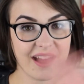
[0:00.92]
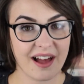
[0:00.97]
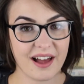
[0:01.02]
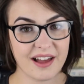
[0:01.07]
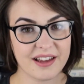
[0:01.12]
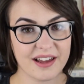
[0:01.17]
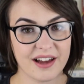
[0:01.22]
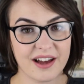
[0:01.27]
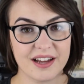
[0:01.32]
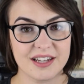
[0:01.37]

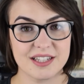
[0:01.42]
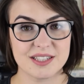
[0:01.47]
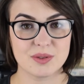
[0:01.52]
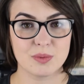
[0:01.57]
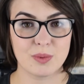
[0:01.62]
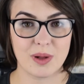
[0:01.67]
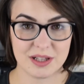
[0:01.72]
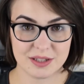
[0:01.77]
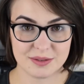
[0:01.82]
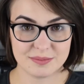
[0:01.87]
Hi guys,
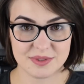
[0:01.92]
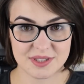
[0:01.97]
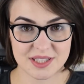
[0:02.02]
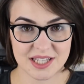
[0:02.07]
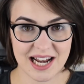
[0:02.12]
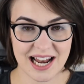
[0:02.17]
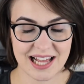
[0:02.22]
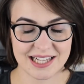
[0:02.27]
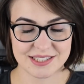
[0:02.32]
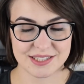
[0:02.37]
welcome to the
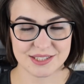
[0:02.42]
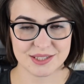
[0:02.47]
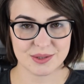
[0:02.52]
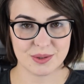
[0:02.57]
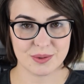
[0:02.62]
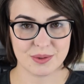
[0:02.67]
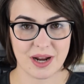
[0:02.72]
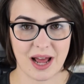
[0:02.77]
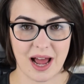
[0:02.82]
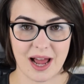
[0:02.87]
Classics
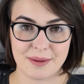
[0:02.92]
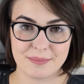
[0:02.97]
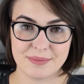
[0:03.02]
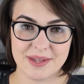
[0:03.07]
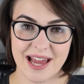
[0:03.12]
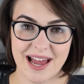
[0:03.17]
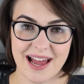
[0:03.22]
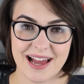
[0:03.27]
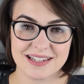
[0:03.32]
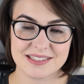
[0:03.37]
Corner. I'm
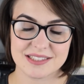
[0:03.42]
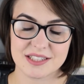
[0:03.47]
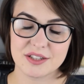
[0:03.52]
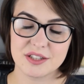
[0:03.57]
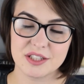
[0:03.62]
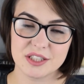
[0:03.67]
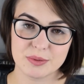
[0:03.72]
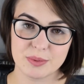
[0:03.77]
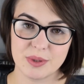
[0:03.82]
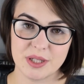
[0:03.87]
Kat and
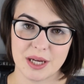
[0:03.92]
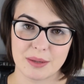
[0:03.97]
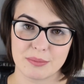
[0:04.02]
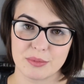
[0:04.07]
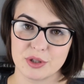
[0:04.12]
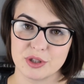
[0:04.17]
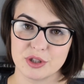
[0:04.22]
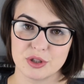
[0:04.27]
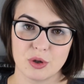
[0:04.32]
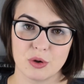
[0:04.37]
this week I'm
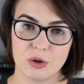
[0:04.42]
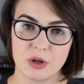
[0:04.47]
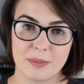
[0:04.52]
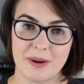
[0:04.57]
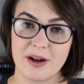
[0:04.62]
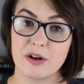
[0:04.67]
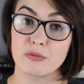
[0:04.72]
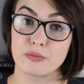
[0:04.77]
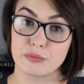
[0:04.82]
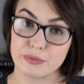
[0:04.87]
going to talk
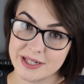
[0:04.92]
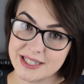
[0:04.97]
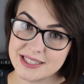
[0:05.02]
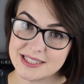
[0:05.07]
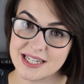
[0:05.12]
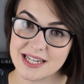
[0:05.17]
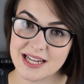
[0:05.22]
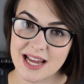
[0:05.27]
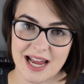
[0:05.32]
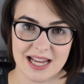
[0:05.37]
about
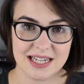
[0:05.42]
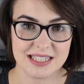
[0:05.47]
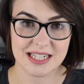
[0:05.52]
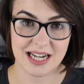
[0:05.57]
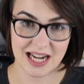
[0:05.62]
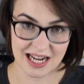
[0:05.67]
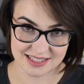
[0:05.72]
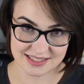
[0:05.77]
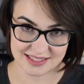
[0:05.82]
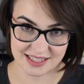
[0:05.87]
reading and
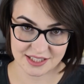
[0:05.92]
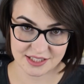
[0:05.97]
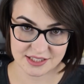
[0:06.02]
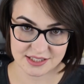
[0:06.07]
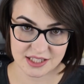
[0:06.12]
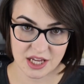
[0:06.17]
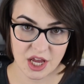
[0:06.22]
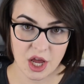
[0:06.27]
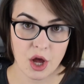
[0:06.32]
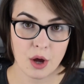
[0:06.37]

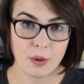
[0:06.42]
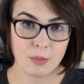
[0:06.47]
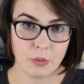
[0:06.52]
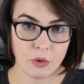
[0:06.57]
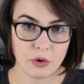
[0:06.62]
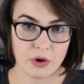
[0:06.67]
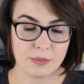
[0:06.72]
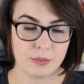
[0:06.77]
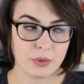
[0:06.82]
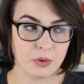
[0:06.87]
classics.
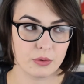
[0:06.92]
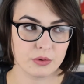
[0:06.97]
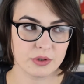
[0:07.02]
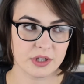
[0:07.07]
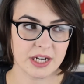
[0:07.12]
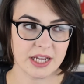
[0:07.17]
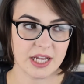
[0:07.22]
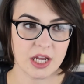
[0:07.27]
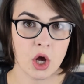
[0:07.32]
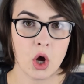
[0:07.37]
More
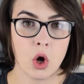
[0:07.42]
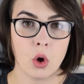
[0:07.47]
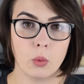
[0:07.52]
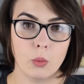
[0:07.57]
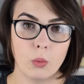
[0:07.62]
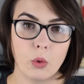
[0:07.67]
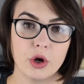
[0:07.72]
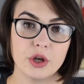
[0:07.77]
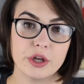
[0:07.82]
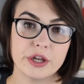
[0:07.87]
importantly,
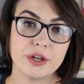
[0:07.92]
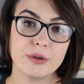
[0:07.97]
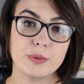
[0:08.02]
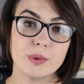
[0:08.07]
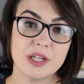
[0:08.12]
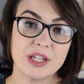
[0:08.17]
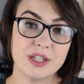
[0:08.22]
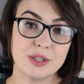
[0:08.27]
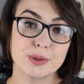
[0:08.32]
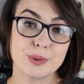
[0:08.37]
what you
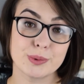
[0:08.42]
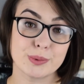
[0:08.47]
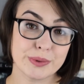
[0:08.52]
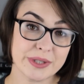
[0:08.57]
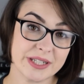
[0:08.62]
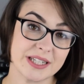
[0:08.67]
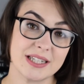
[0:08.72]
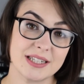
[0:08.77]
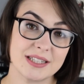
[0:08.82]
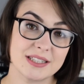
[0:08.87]
need to
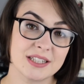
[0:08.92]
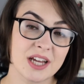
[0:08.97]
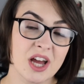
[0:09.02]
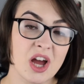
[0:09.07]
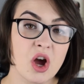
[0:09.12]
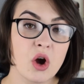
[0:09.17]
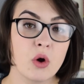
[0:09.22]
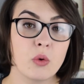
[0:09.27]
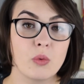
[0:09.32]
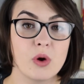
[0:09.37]
read
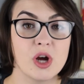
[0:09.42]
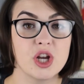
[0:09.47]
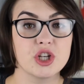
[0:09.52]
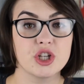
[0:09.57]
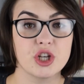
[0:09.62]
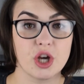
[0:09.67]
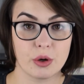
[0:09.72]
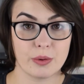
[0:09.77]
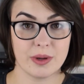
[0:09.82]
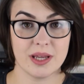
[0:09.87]
when
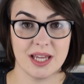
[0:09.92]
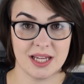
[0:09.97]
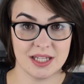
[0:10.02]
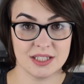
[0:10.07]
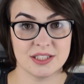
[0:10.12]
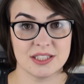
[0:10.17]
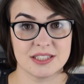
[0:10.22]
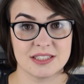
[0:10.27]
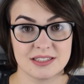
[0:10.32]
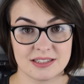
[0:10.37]
going
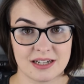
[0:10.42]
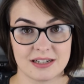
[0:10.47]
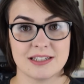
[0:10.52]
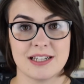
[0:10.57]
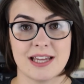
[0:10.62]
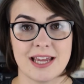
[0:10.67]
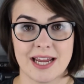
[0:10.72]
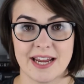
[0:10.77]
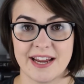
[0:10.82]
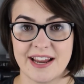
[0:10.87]
into
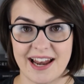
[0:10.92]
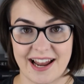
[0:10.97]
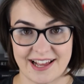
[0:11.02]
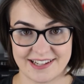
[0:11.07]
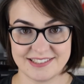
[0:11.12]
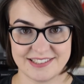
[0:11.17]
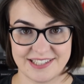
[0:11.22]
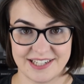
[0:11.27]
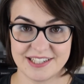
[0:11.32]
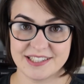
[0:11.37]
studying
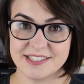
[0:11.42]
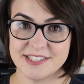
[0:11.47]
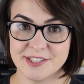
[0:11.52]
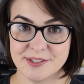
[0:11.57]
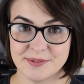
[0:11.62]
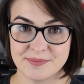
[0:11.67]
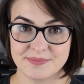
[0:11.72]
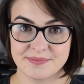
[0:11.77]
classics.